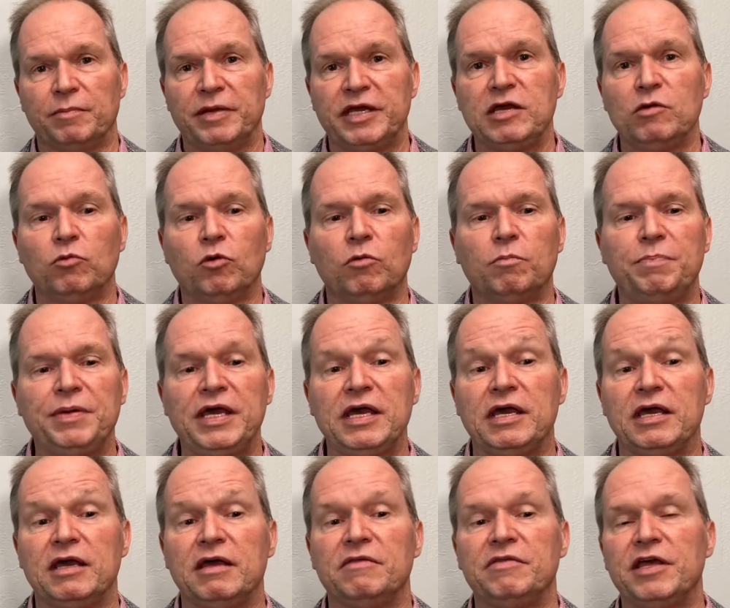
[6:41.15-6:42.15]
He will
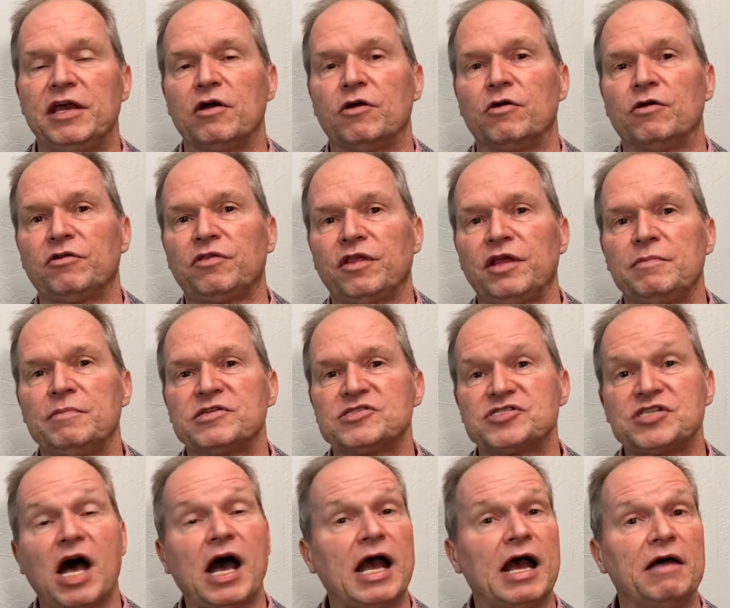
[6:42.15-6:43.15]
be the earthly
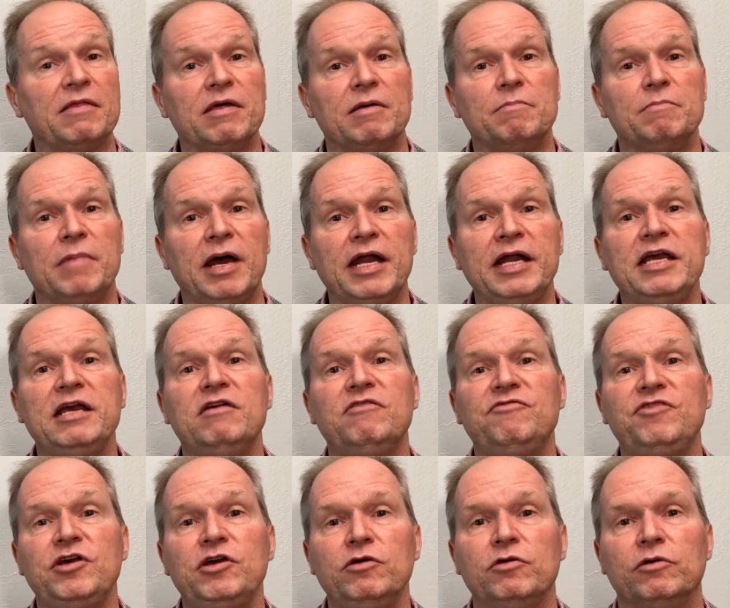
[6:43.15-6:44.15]
Messiah that many of
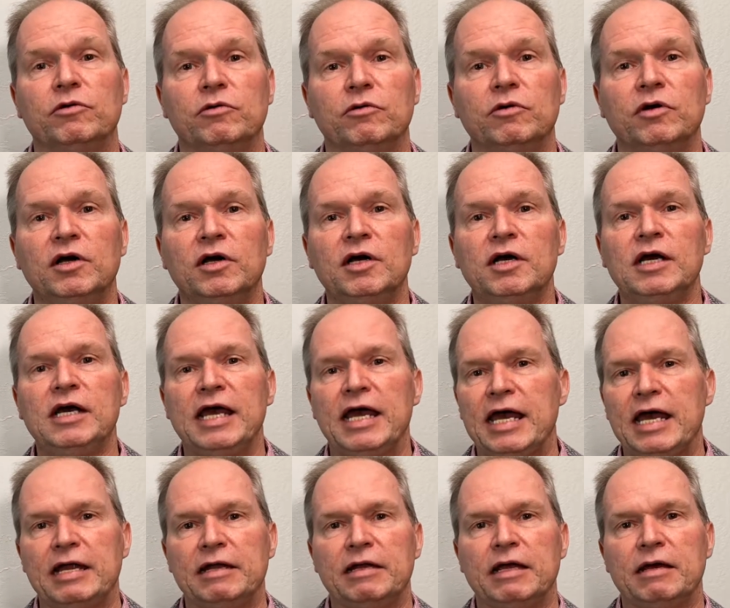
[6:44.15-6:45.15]
you,
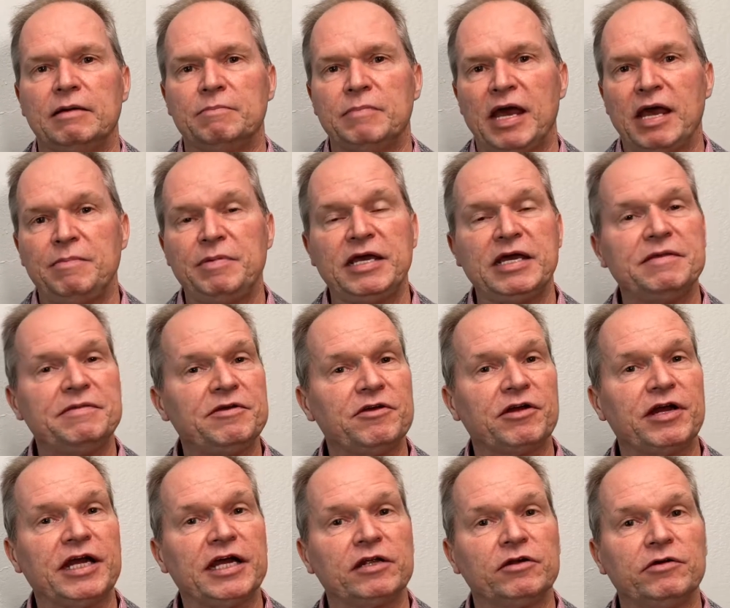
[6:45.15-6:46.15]
and maybe in your
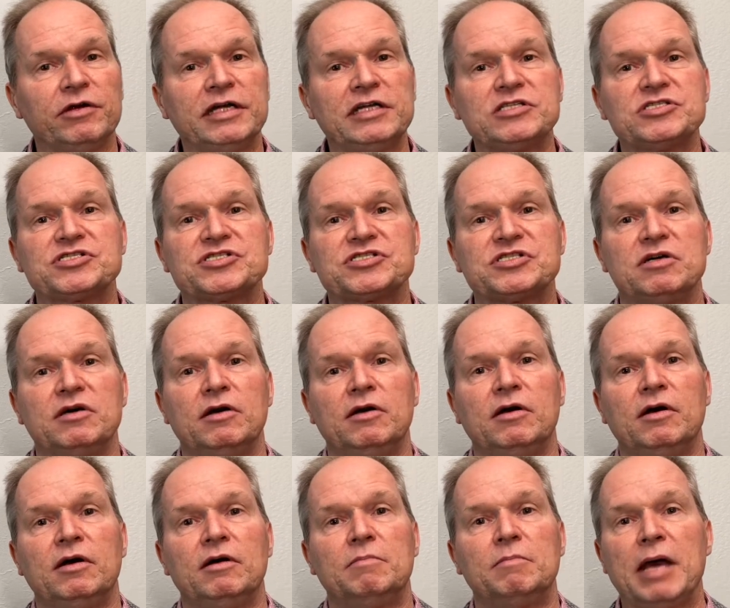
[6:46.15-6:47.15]
ignorance,
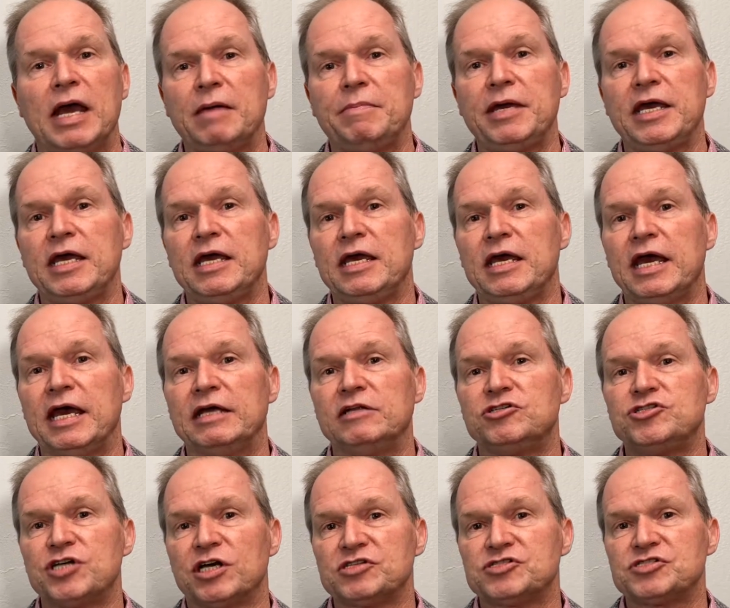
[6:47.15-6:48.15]
maybe in
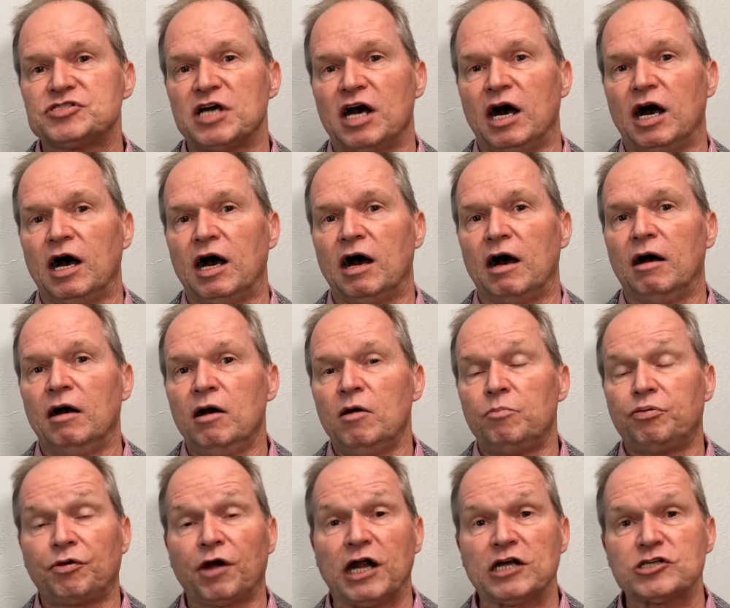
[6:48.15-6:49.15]
just uh,
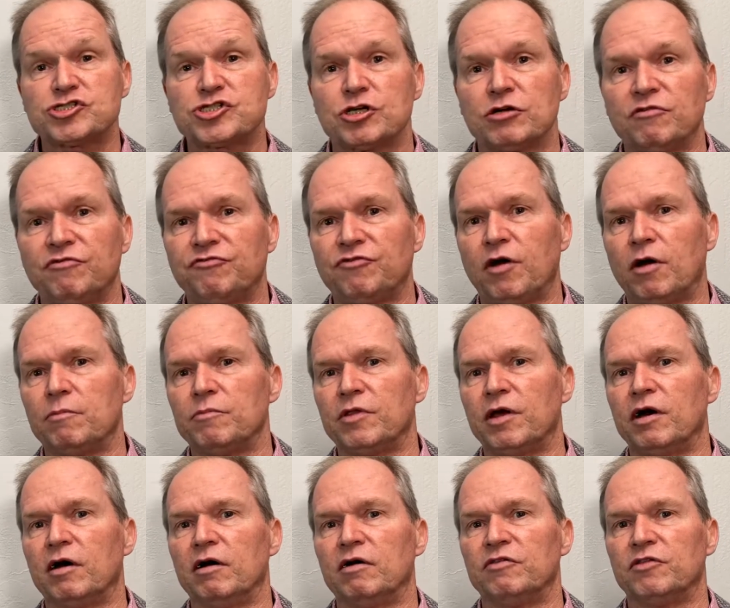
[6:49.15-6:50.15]
pressure from
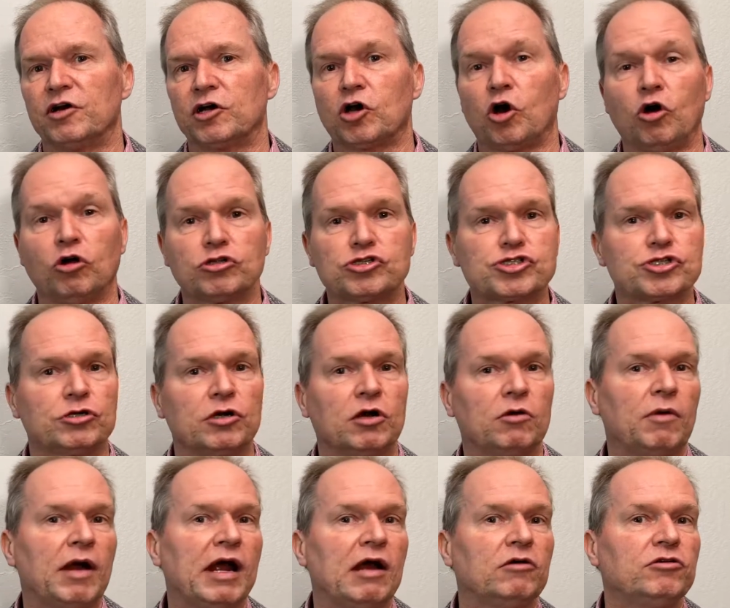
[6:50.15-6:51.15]
the, the culture
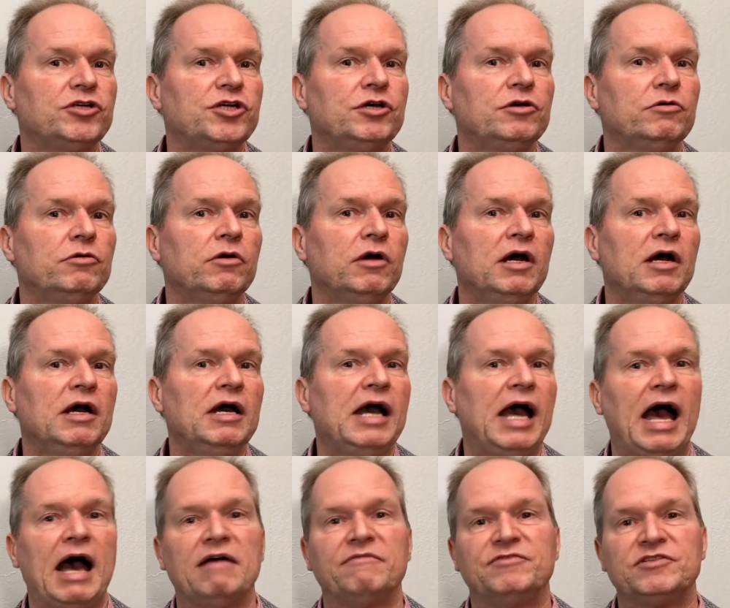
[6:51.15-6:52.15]
around you,
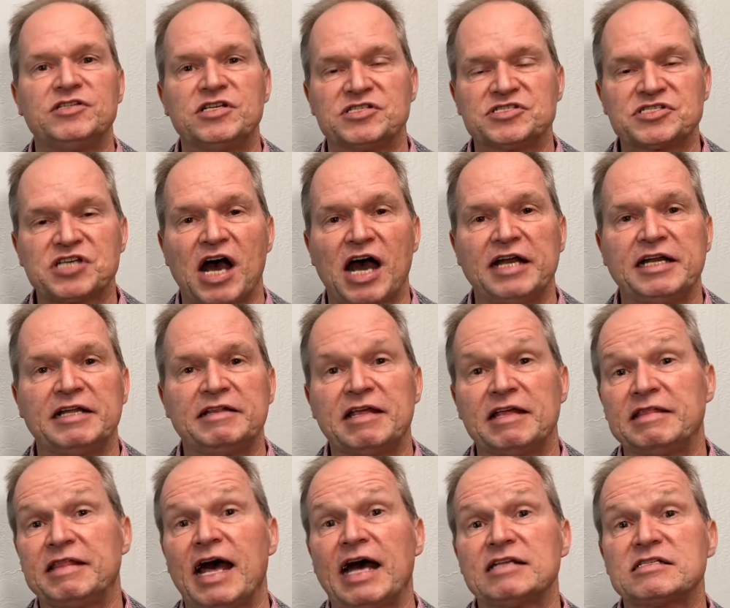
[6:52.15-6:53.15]
have decided
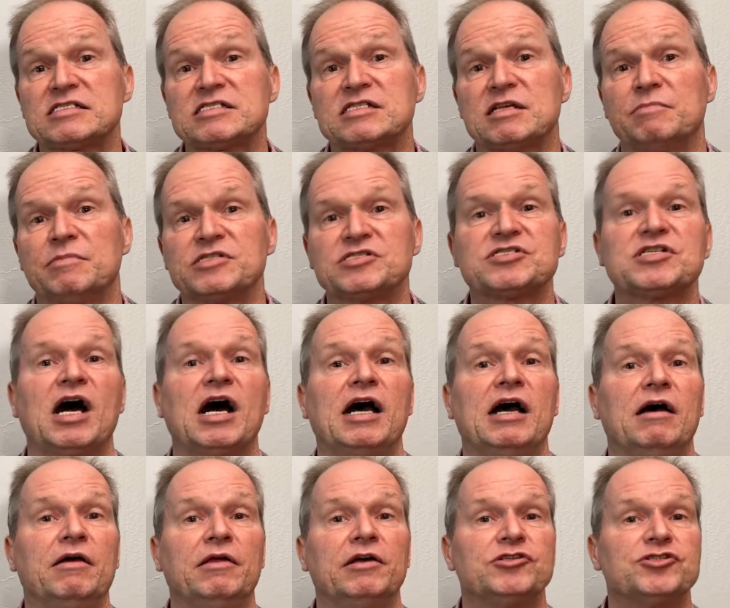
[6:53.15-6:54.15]
that that's the
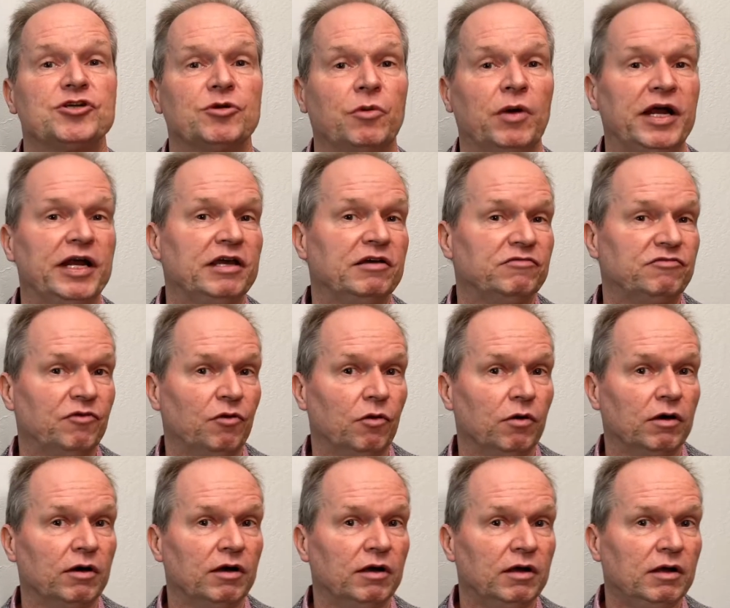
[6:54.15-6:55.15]
Messiah that you're waiting
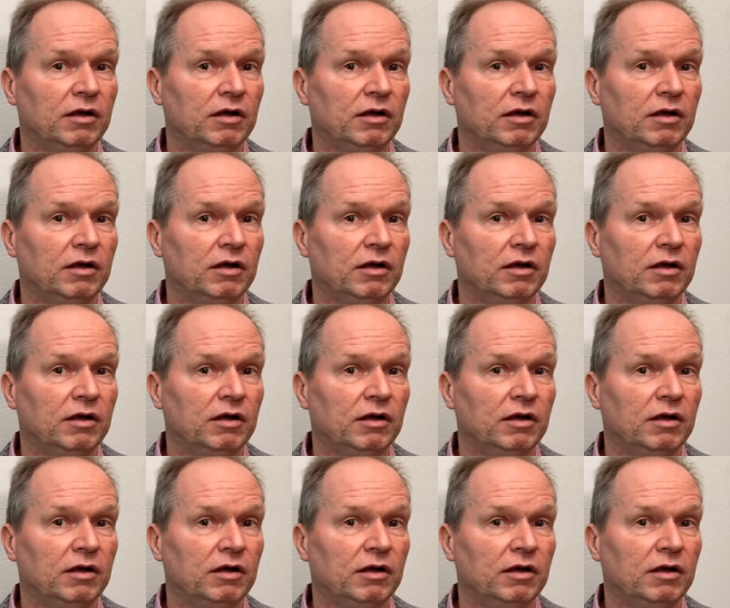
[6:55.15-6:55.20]
for.